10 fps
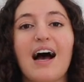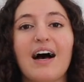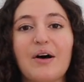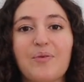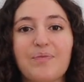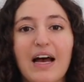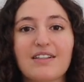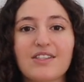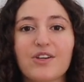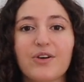
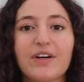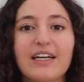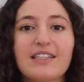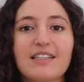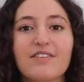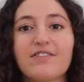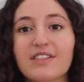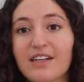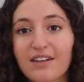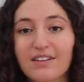And so it's a
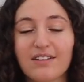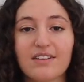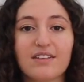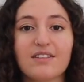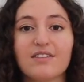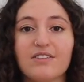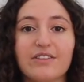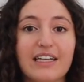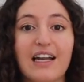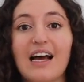physical
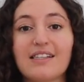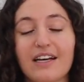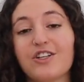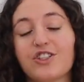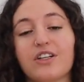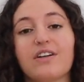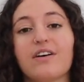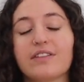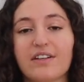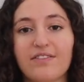realization
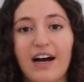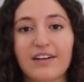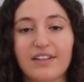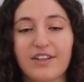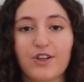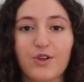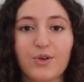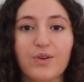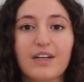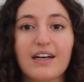of the fact that
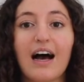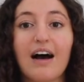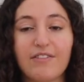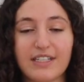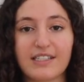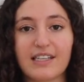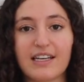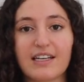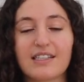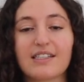you have a
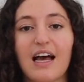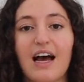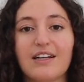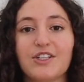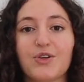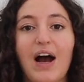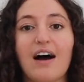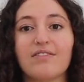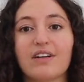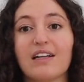disease and you
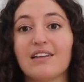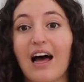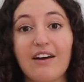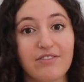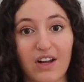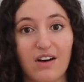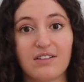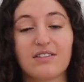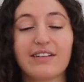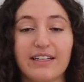have a
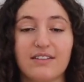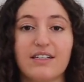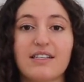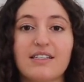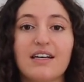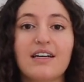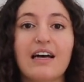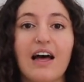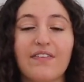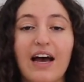lifelong illness.
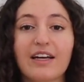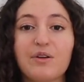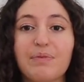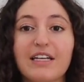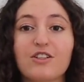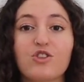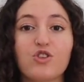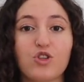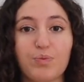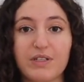And that can be
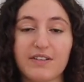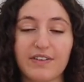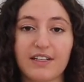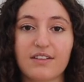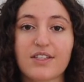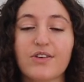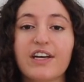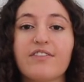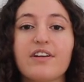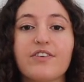super difficult. So
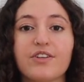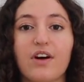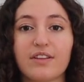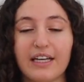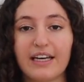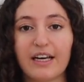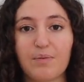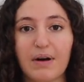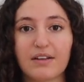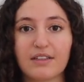even if you're not thinking
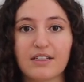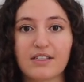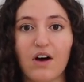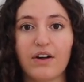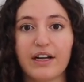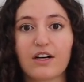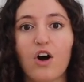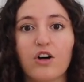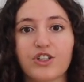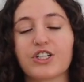about this on a
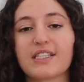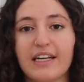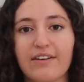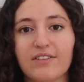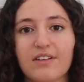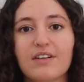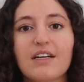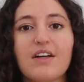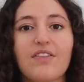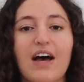conscious level,
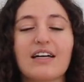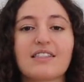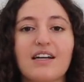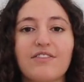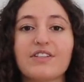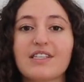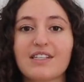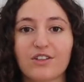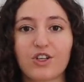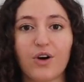that stuff is
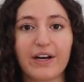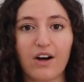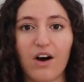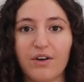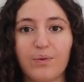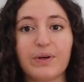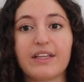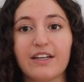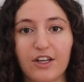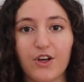still going on
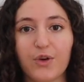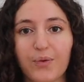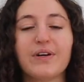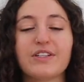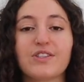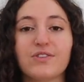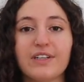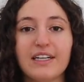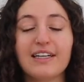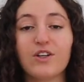within you. So it's
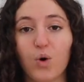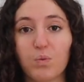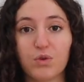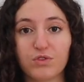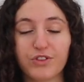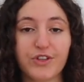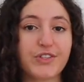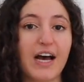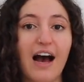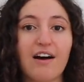really normal for you
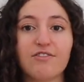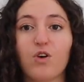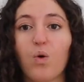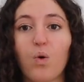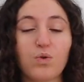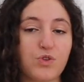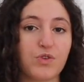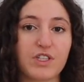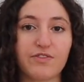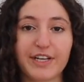to have all
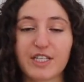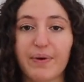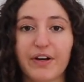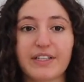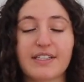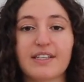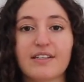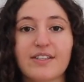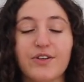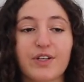sorts of
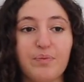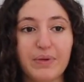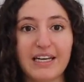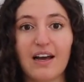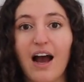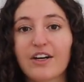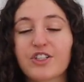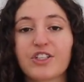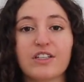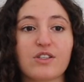experiences. You can be
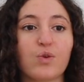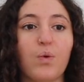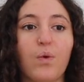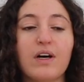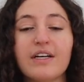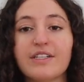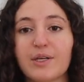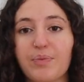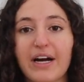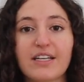anxious or
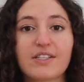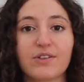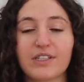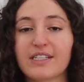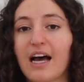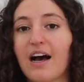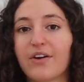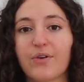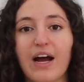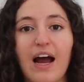depressed or
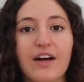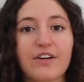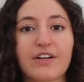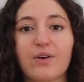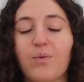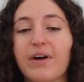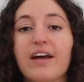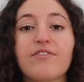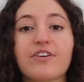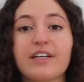sad or angry or
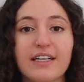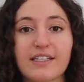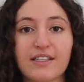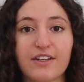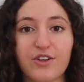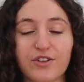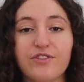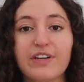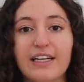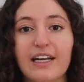whatever it is that you're
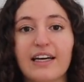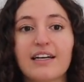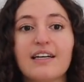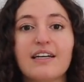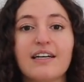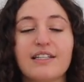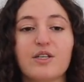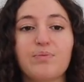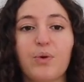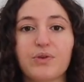feeling. It's
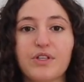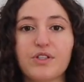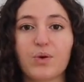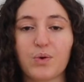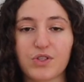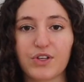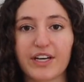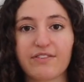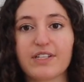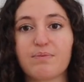important to also
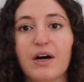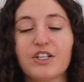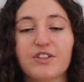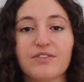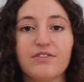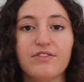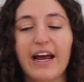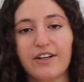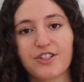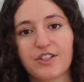give as much
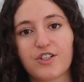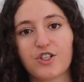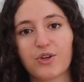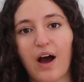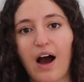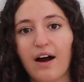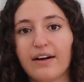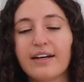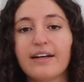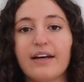attention to
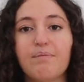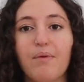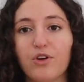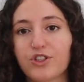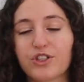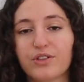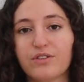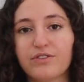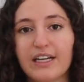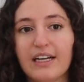our emotional
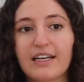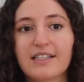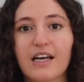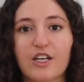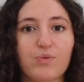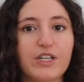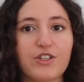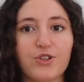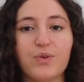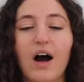feelings as we
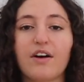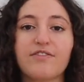do our